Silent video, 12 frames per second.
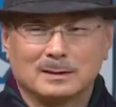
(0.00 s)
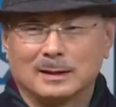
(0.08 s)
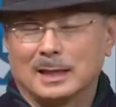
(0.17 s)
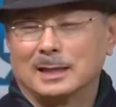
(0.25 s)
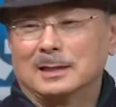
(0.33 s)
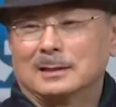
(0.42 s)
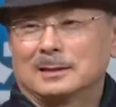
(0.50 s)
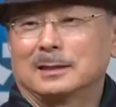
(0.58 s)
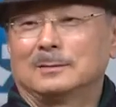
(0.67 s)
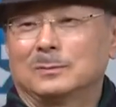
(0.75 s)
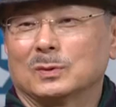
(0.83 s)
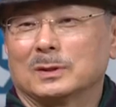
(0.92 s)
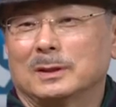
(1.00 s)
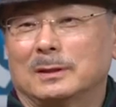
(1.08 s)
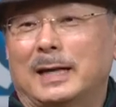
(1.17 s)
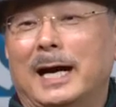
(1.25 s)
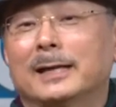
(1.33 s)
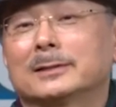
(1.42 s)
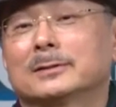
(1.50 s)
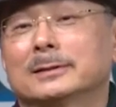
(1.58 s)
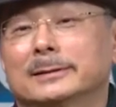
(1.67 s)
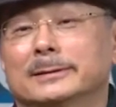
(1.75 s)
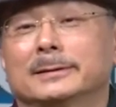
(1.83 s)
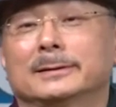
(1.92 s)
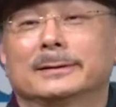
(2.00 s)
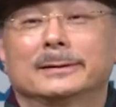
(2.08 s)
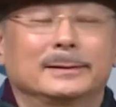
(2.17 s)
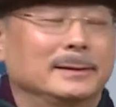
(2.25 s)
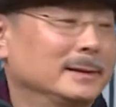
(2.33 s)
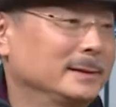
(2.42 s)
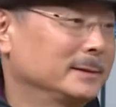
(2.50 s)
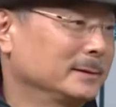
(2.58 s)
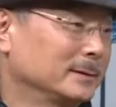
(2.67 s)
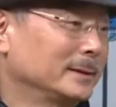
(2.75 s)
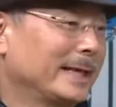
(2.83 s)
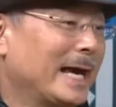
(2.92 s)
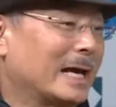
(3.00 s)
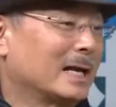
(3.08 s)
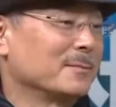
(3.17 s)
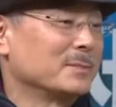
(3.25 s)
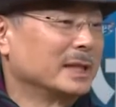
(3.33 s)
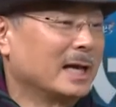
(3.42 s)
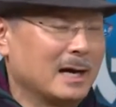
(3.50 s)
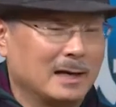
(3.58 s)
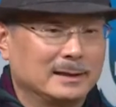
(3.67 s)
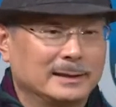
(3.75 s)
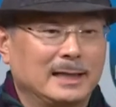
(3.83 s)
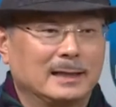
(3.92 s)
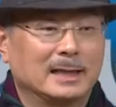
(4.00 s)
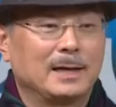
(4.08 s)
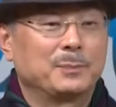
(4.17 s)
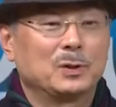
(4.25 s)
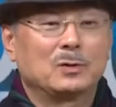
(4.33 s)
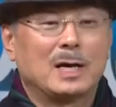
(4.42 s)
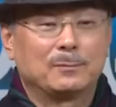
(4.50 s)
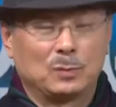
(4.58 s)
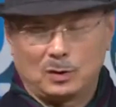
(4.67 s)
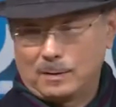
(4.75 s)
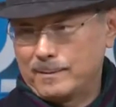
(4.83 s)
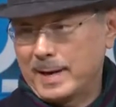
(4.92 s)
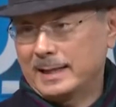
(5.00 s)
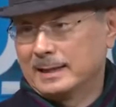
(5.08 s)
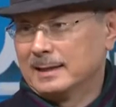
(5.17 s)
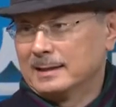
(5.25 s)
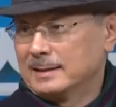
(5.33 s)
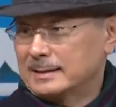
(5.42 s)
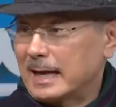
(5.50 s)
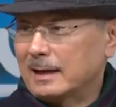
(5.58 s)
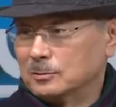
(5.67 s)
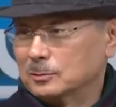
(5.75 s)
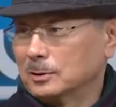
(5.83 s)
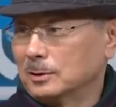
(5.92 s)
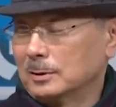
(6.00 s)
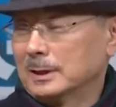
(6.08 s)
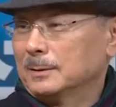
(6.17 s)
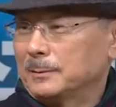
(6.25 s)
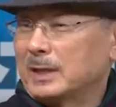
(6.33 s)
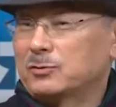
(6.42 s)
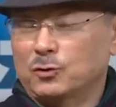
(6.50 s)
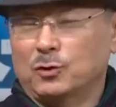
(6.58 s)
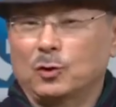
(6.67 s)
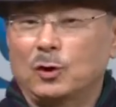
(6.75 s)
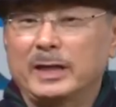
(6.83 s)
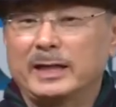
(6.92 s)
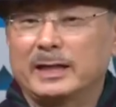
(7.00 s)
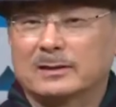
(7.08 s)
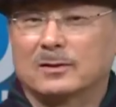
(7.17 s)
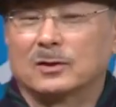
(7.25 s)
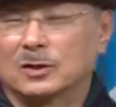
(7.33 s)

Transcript: The first thing you should say is, I don't do that kind of thing. I will only buy what I need, and I will raise the sales